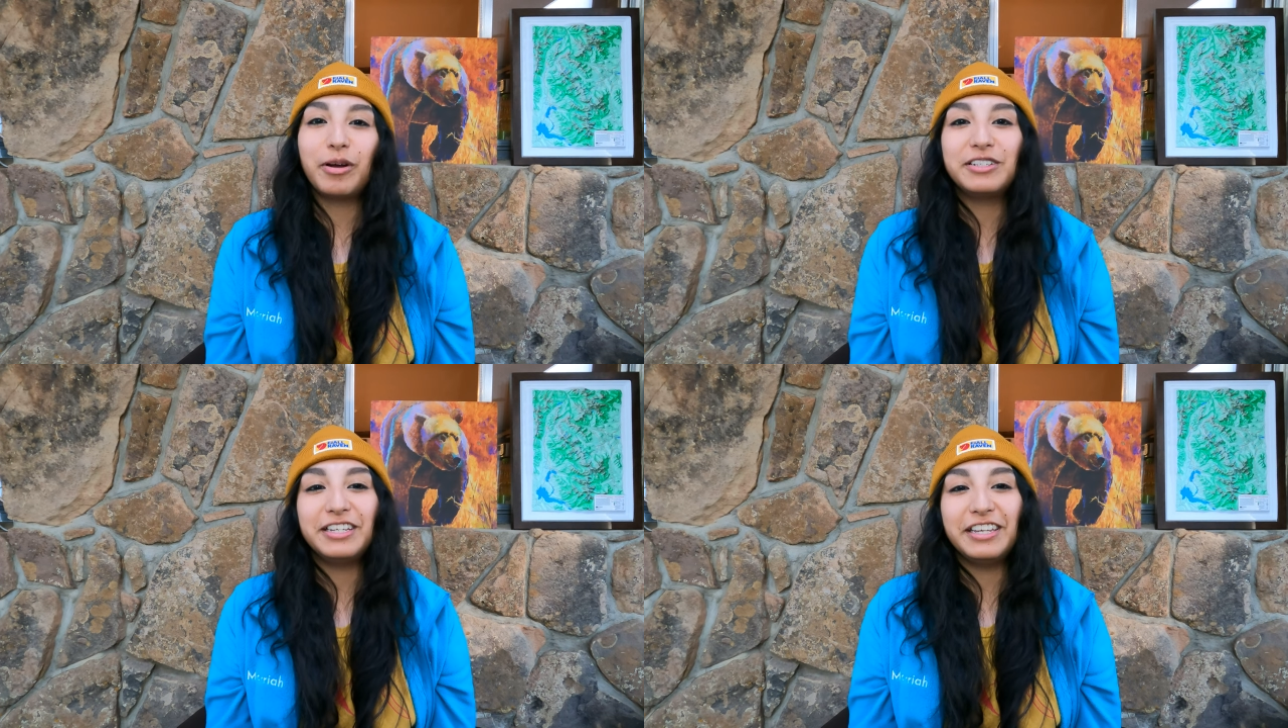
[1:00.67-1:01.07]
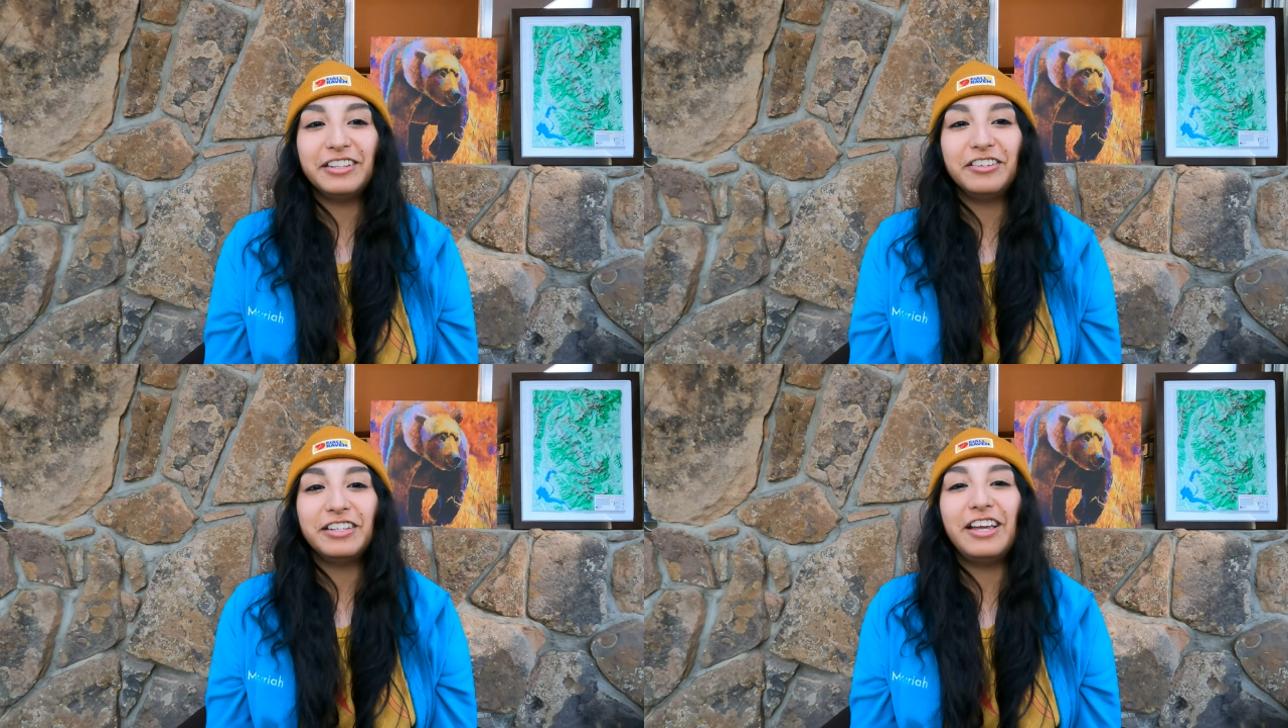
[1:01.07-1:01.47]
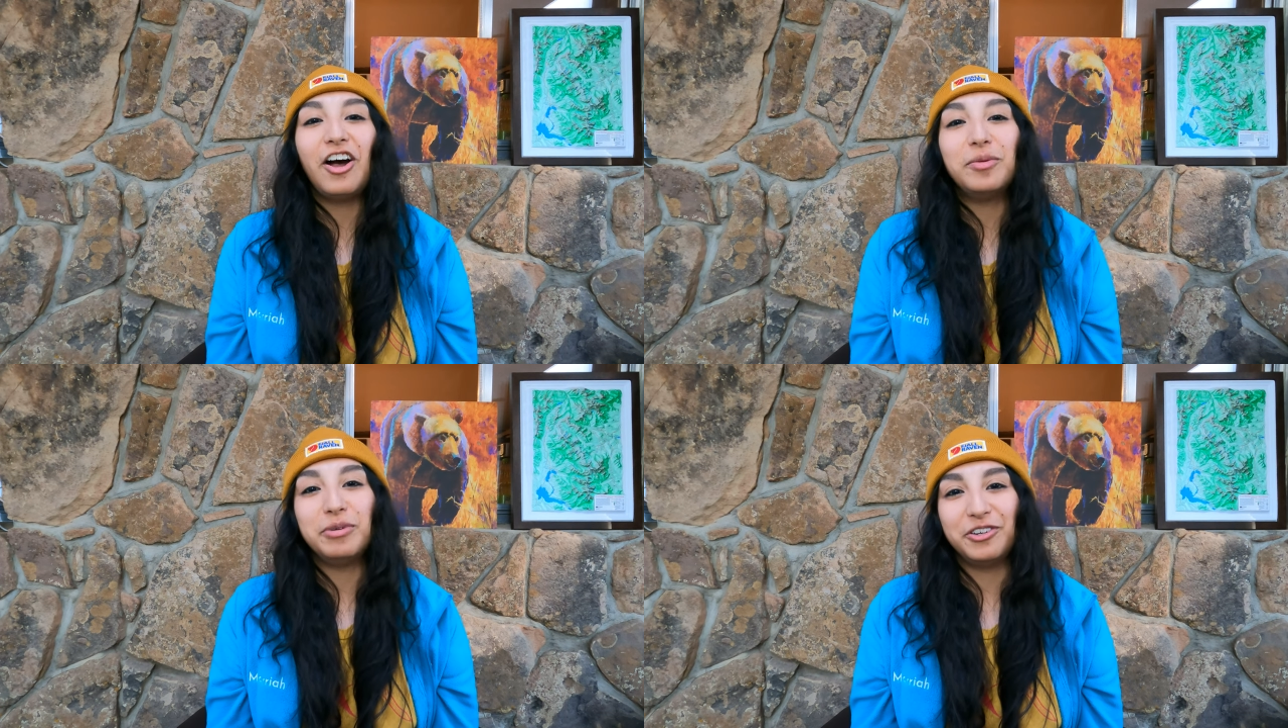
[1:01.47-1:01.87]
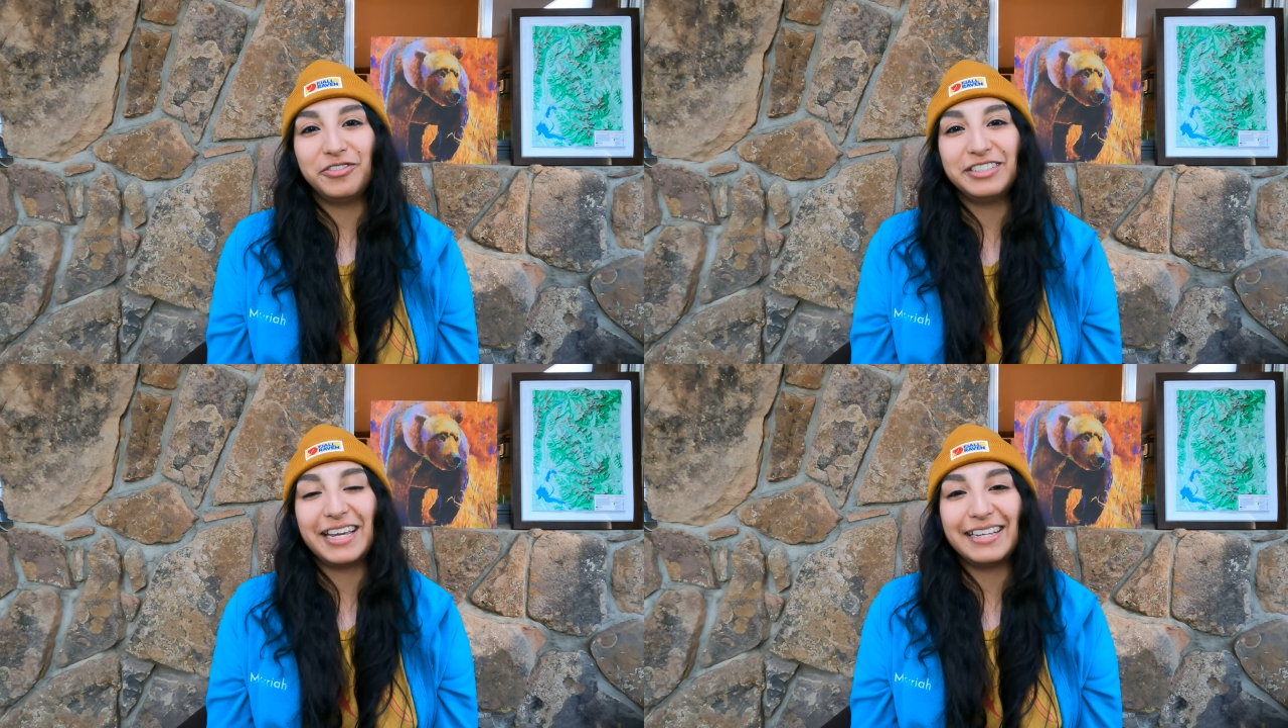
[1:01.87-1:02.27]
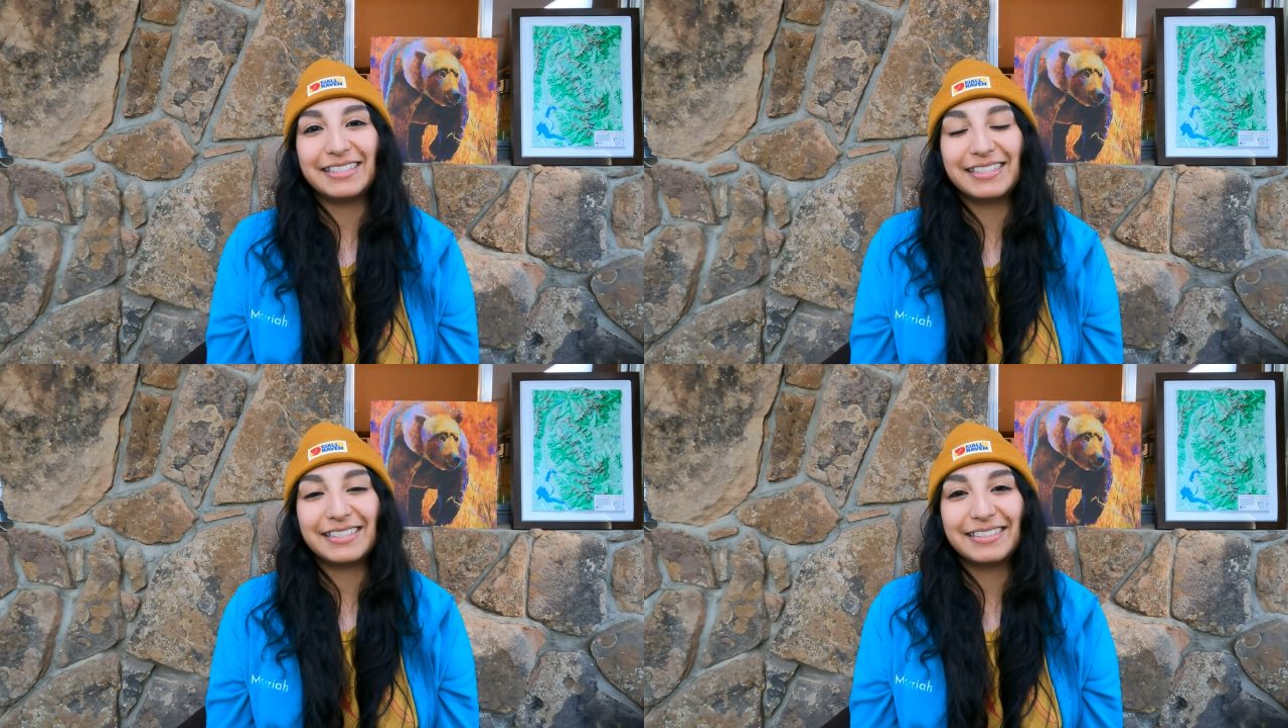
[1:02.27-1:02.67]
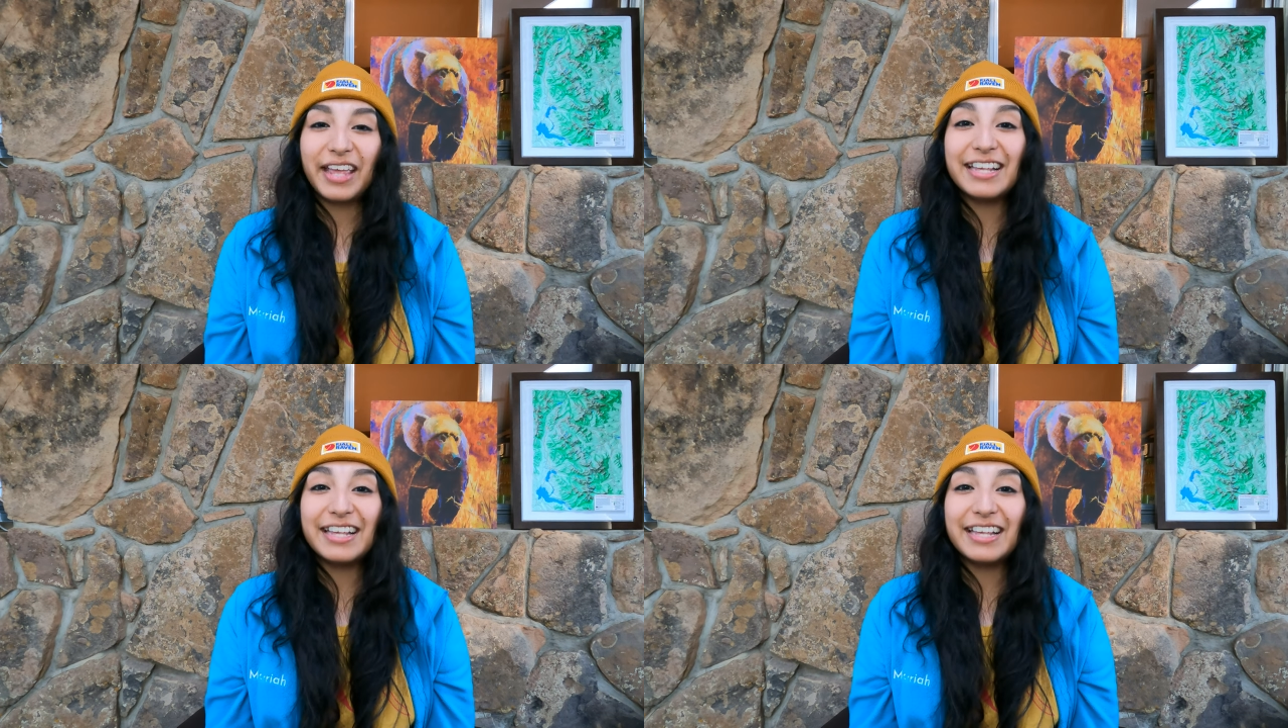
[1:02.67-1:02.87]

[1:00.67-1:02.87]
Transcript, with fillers: particularly on beautiful days.